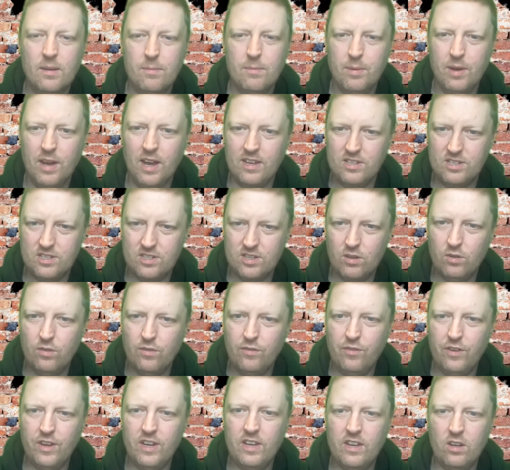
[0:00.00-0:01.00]
But I still
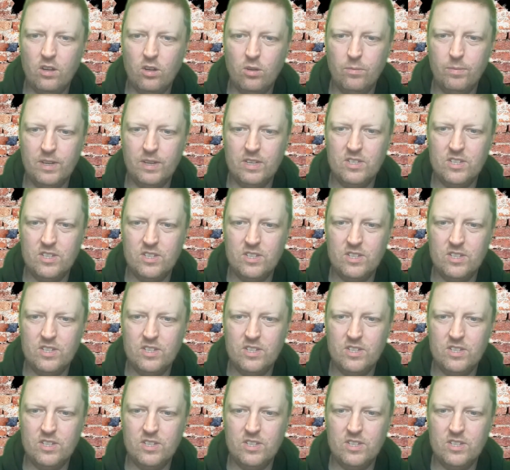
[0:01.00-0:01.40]
think it'll be